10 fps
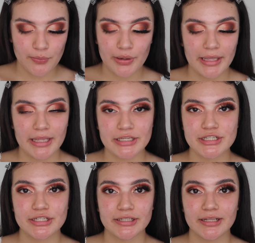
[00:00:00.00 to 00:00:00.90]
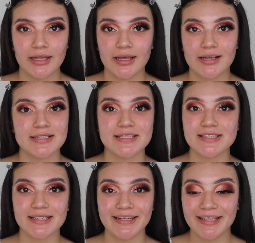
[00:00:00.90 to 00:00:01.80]
which looks
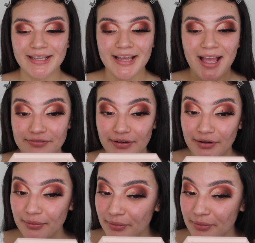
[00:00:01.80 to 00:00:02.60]
stunning. It's very